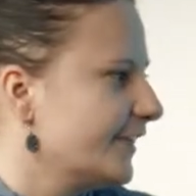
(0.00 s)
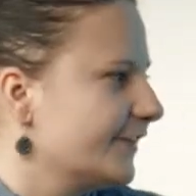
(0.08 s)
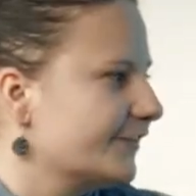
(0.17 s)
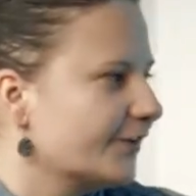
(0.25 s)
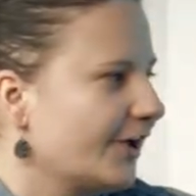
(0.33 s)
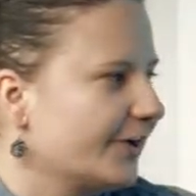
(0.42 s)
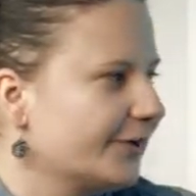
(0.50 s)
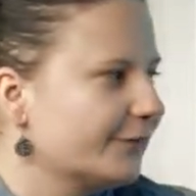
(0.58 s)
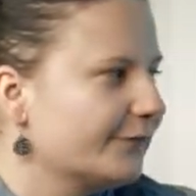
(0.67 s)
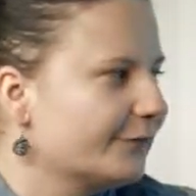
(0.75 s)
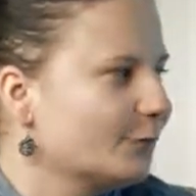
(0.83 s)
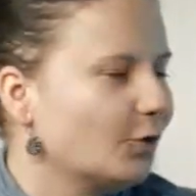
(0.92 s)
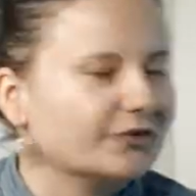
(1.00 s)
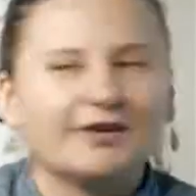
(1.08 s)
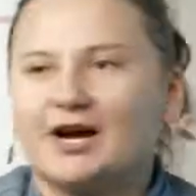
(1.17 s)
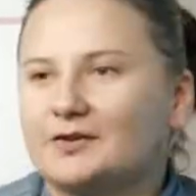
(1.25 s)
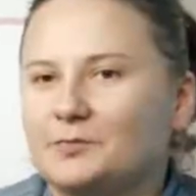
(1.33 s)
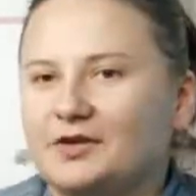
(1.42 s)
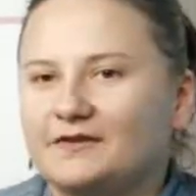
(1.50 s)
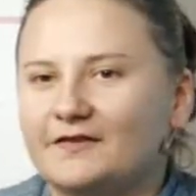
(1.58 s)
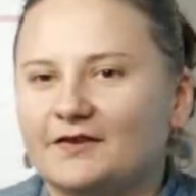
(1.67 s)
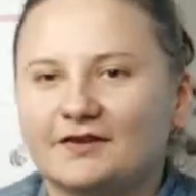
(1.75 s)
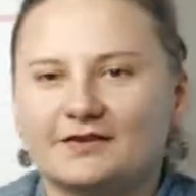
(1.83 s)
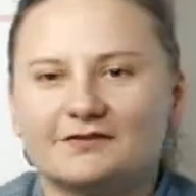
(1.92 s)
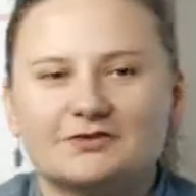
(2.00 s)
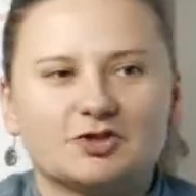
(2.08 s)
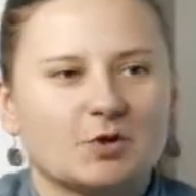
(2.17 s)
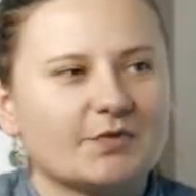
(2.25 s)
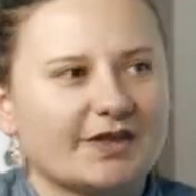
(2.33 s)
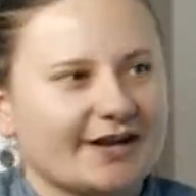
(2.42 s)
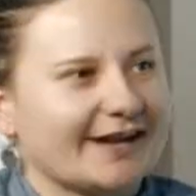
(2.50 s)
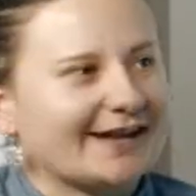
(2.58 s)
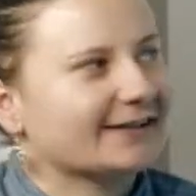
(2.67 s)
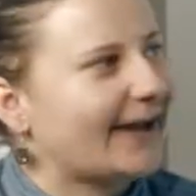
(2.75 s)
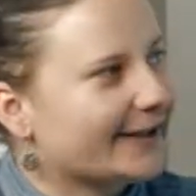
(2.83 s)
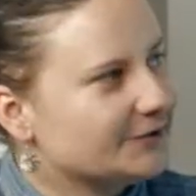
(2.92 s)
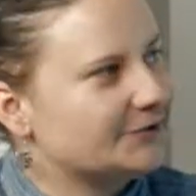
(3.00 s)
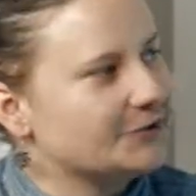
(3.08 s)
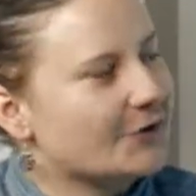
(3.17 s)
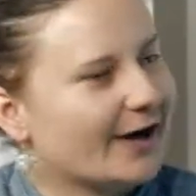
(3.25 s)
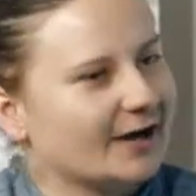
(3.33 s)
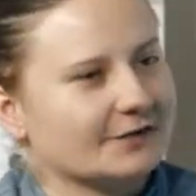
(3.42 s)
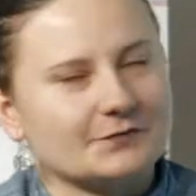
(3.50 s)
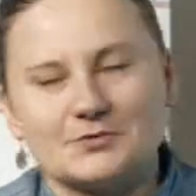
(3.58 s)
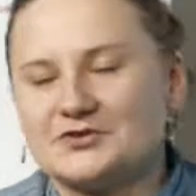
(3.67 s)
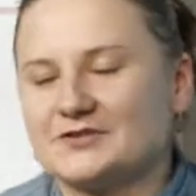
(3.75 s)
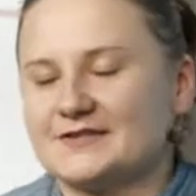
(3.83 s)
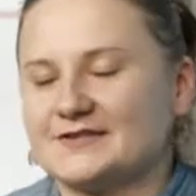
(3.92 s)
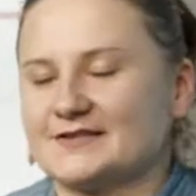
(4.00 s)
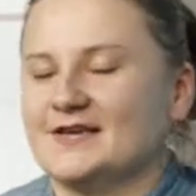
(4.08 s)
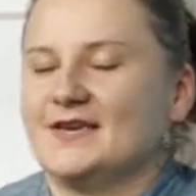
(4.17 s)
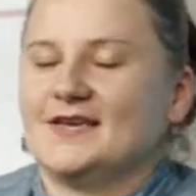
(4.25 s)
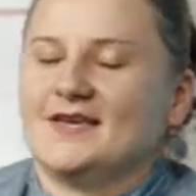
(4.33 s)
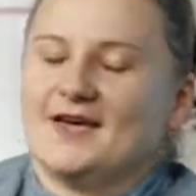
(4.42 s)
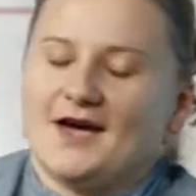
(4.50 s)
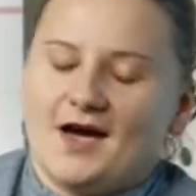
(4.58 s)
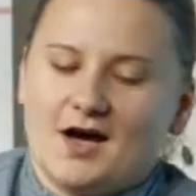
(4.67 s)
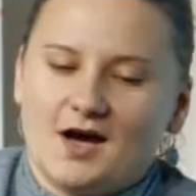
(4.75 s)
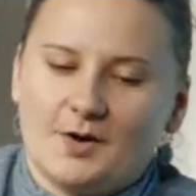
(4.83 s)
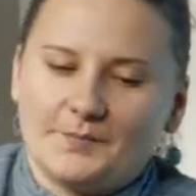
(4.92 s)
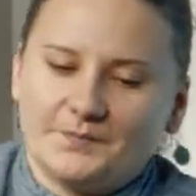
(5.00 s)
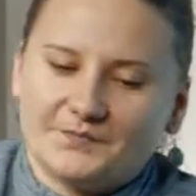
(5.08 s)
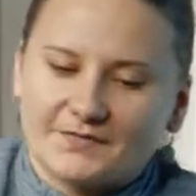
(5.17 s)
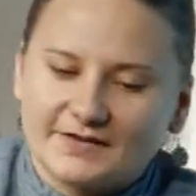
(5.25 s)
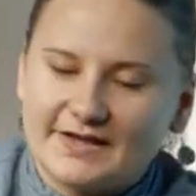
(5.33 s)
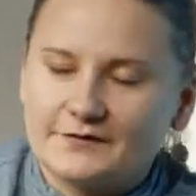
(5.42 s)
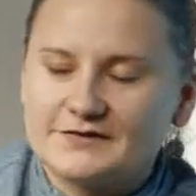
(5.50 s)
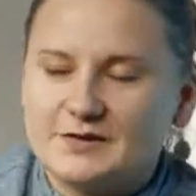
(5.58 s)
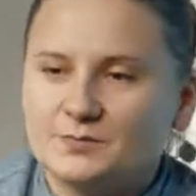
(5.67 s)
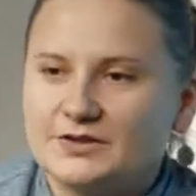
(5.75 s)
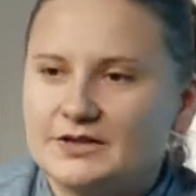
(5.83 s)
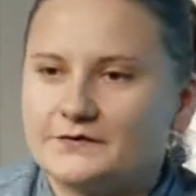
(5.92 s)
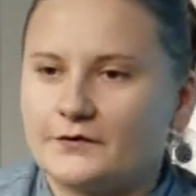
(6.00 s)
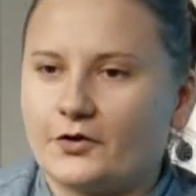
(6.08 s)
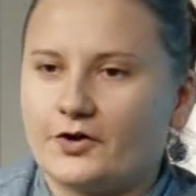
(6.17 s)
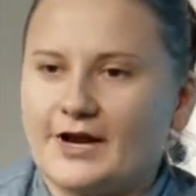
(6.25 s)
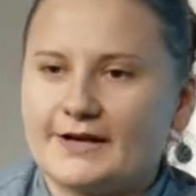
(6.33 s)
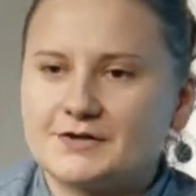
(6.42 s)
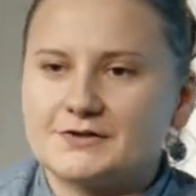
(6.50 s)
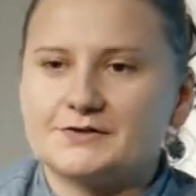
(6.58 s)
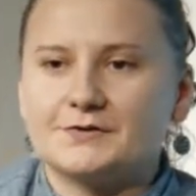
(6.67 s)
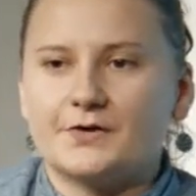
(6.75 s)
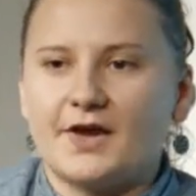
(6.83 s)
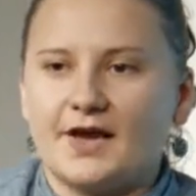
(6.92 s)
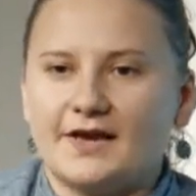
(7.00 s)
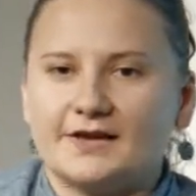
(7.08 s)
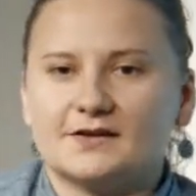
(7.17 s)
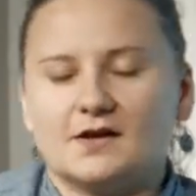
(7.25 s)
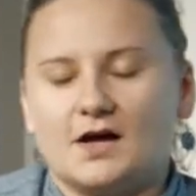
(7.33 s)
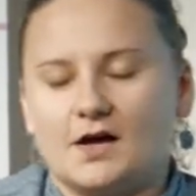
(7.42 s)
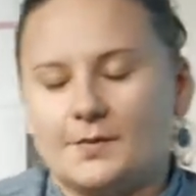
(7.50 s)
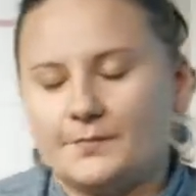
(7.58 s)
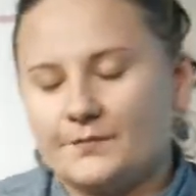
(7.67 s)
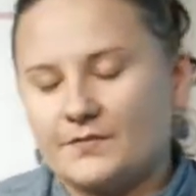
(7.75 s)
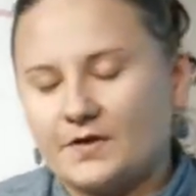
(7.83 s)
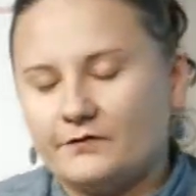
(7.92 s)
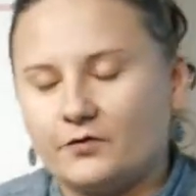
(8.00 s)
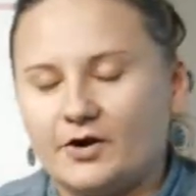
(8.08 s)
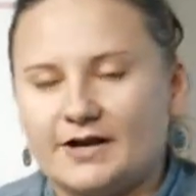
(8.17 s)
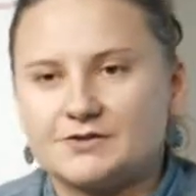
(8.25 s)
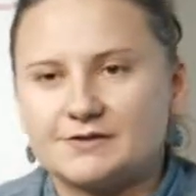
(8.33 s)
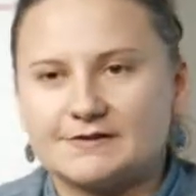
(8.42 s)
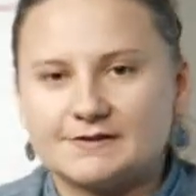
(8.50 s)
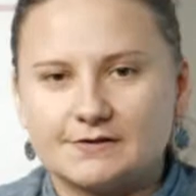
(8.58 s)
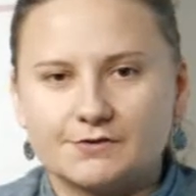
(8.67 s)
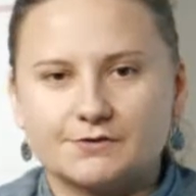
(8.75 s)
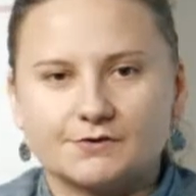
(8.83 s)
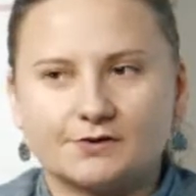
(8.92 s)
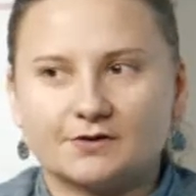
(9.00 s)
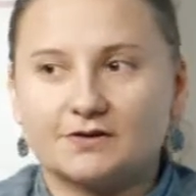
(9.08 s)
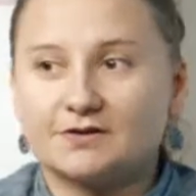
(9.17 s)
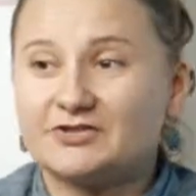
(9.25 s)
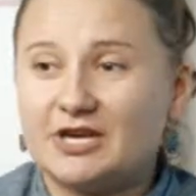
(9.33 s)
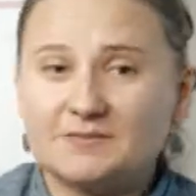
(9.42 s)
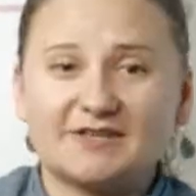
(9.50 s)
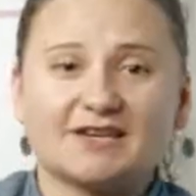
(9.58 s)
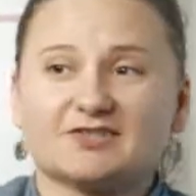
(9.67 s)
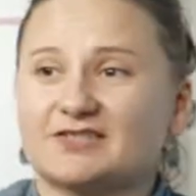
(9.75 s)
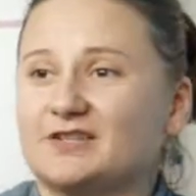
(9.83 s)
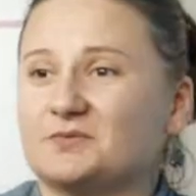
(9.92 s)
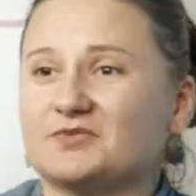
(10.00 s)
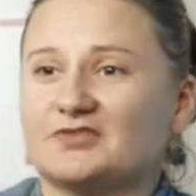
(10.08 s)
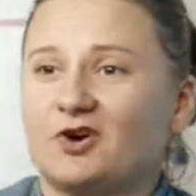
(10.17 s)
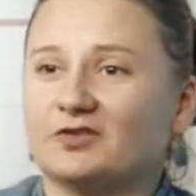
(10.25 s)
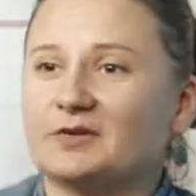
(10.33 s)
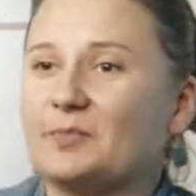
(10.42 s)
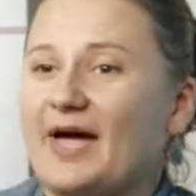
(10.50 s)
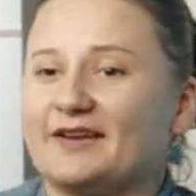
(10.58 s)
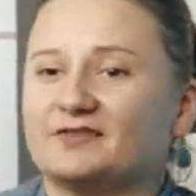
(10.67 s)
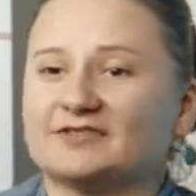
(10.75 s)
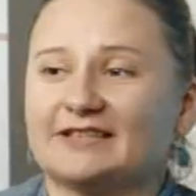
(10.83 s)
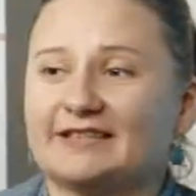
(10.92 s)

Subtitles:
is kind of what got me the job that I do have, which is dev team lead for NHS UK, for NHS Digital. James actually was on the panel